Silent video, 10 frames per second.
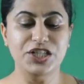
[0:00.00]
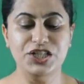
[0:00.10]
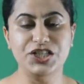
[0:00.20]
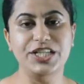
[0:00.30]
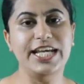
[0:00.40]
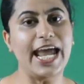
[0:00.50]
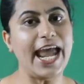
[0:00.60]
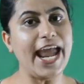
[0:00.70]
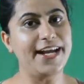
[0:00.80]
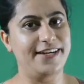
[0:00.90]
she
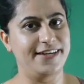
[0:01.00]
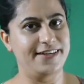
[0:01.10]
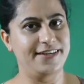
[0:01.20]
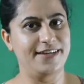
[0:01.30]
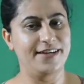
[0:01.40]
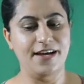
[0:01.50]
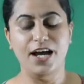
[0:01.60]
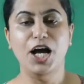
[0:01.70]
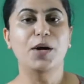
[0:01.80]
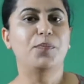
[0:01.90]
ends
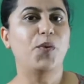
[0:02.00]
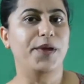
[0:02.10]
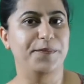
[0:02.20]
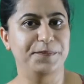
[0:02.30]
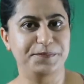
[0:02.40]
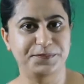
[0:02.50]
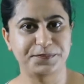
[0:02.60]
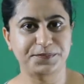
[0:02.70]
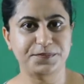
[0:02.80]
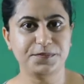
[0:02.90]
her poem.
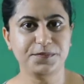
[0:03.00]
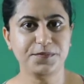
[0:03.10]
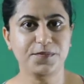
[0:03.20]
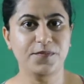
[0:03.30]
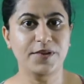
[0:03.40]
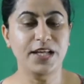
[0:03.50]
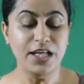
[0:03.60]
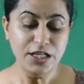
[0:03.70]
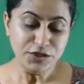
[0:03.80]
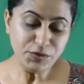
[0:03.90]

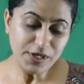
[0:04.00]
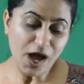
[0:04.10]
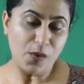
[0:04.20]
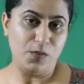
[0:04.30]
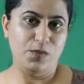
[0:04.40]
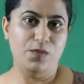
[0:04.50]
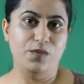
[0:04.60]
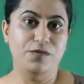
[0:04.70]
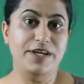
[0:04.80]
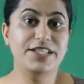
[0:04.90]
So now,
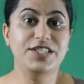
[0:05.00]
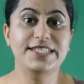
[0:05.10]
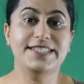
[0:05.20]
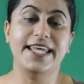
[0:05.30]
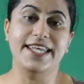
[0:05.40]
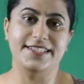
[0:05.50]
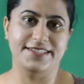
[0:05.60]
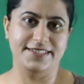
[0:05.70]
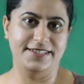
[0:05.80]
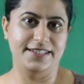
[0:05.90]
when she
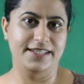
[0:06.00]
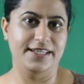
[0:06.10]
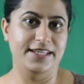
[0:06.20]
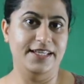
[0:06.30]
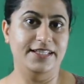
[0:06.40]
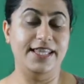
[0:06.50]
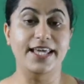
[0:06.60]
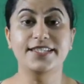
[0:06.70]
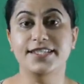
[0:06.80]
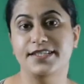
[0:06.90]
says
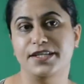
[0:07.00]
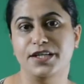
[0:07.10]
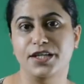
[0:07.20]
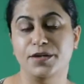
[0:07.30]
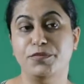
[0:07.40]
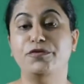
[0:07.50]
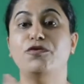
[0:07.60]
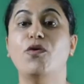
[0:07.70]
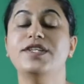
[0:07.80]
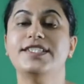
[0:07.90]
that
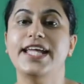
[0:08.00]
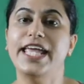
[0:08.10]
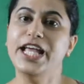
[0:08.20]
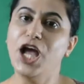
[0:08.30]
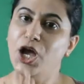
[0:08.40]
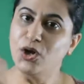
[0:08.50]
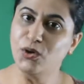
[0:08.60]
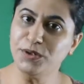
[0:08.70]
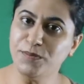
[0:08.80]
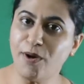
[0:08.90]
before saying
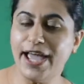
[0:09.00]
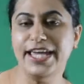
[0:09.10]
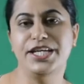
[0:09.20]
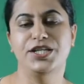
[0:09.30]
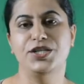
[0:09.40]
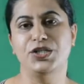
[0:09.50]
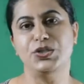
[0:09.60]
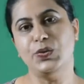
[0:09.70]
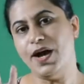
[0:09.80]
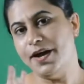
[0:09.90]
goodbye
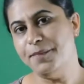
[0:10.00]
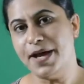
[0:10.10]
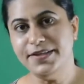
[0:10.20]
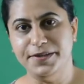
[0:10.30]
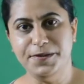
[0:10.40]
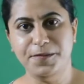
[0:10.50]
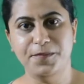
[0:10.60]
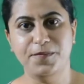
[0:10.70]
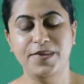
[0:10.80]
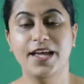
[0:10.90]
to her mother,
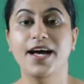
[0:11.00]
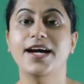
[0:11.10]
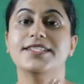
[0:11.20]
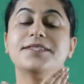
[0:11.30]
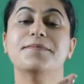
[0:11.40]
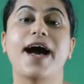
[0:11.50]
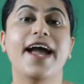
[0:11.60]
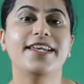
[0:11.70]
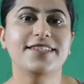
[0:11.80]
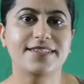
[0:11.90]
a
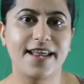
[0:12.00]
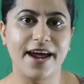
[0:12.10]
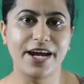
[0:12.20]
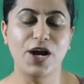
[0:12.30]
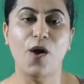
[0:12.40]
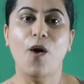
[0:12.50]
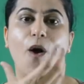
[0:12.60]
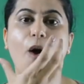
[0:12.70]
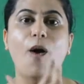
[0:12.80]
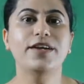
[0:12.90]
smile is there
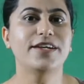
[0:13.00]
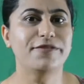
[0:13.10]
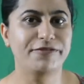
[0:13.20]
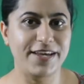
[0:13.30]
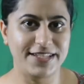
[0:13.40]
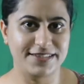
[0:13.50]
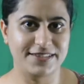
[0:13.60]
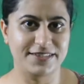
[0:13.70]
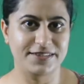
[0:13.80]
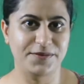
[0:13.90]
on her face.